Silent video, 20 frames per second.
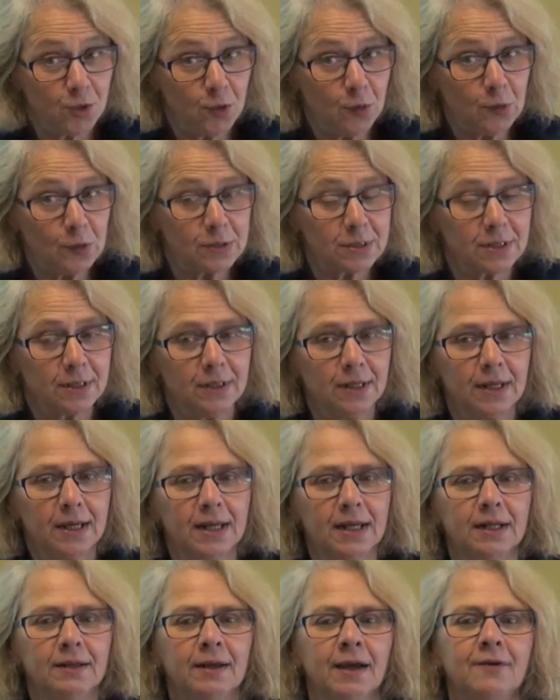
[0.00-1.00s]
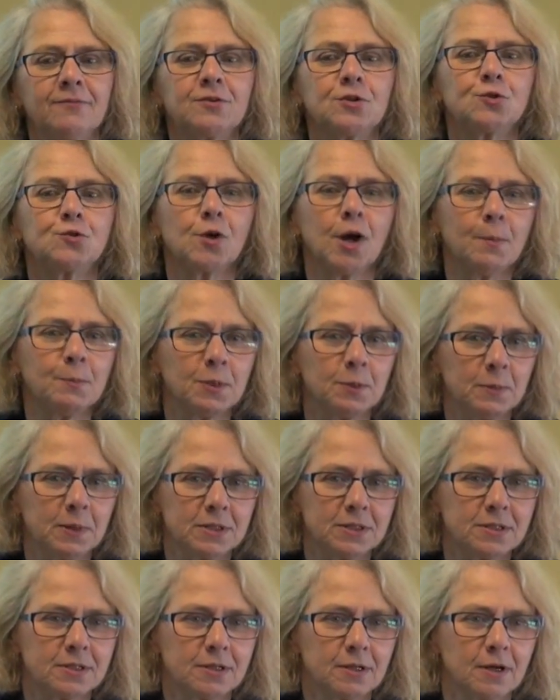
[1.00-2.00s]
jokes, you kind of have to drop them
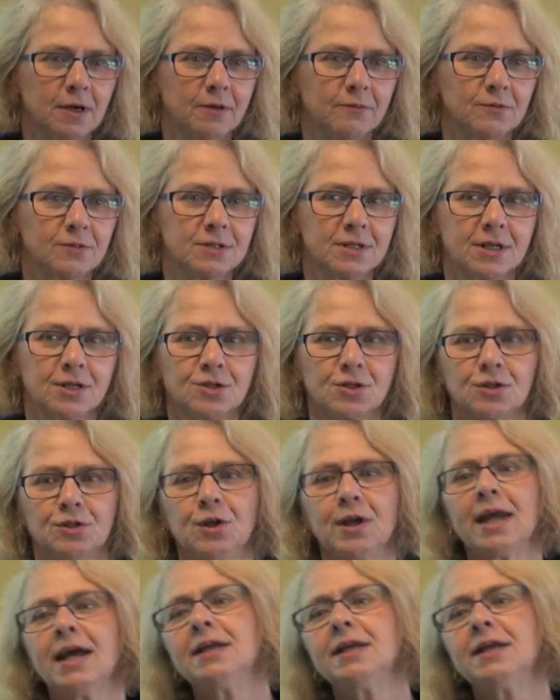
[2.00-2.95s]
into the conversation. You